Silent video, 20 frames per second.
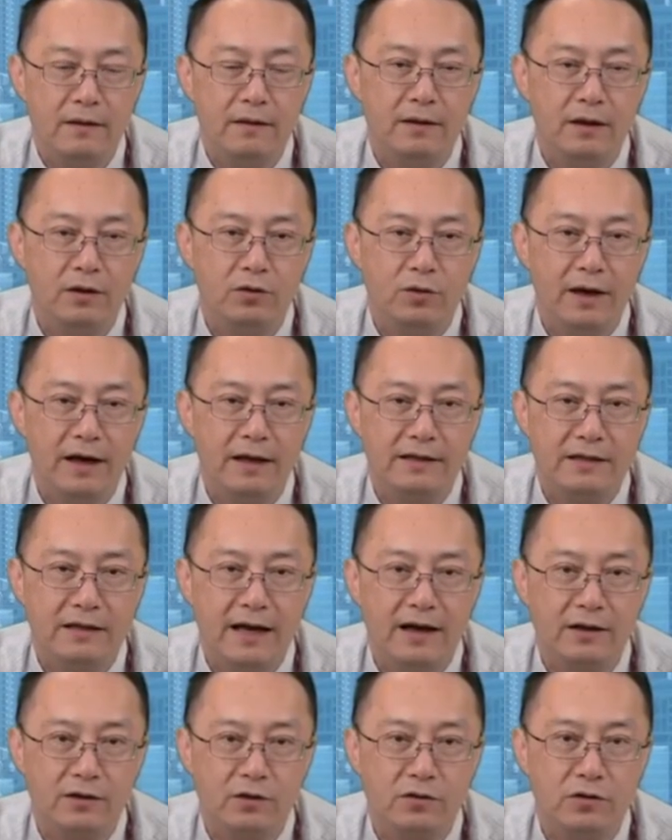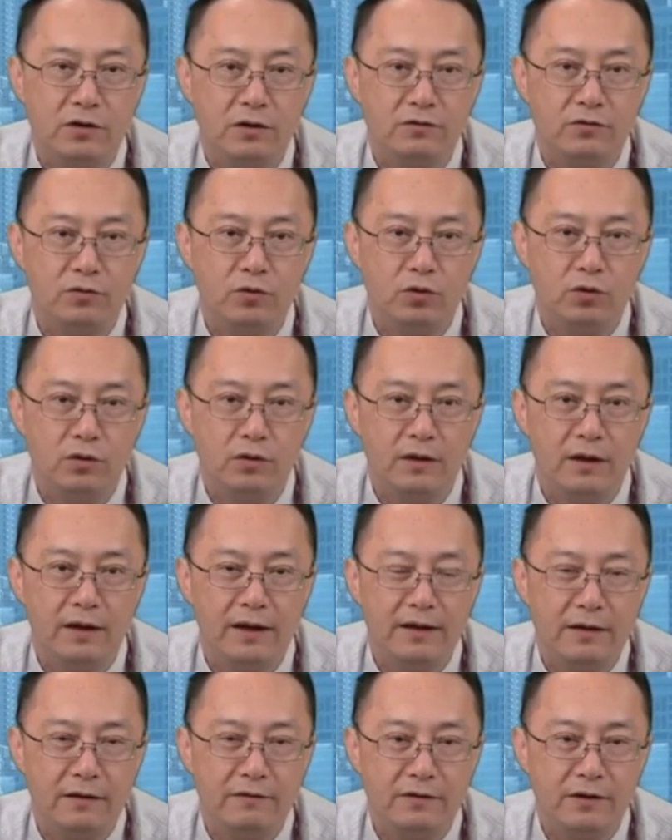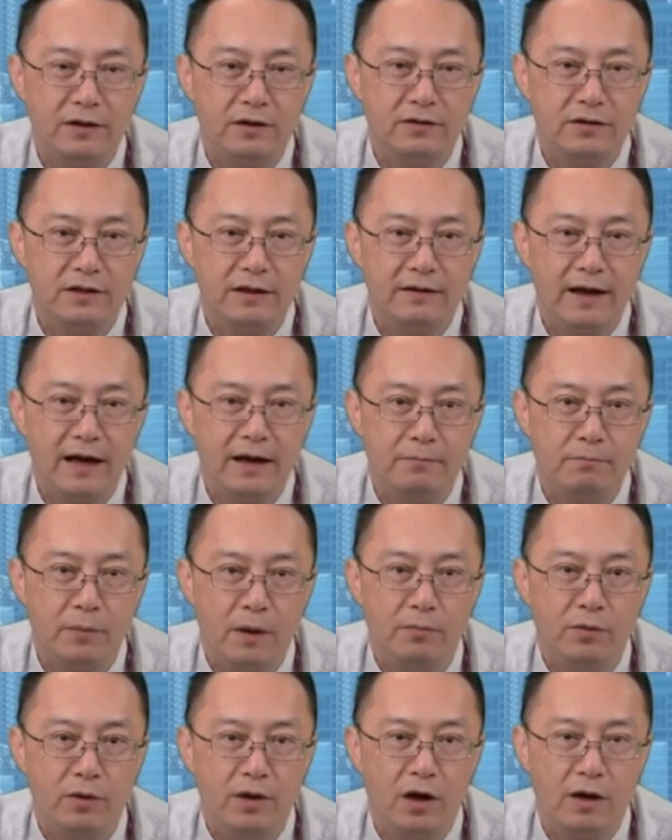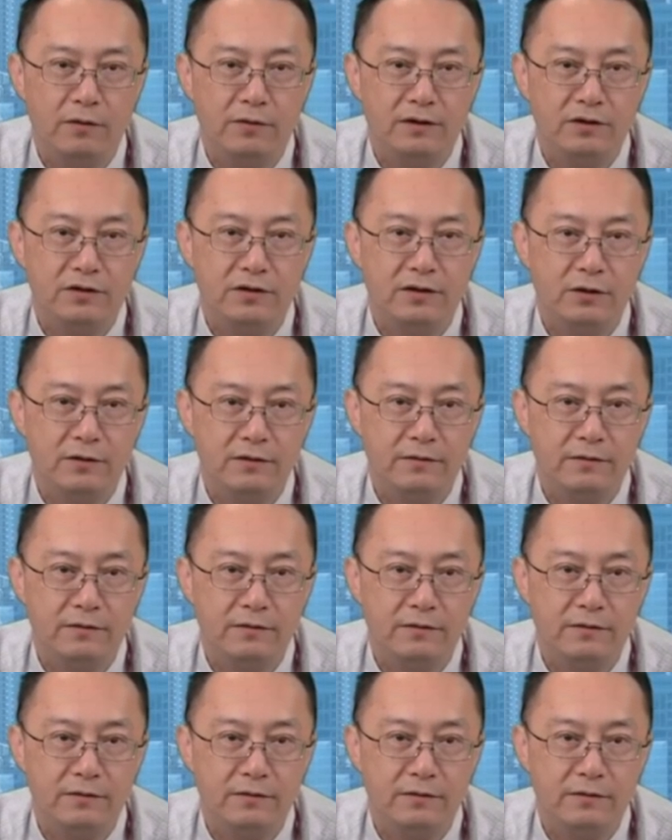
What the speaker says: The grain silos are full and the fields have had a bumper harvest.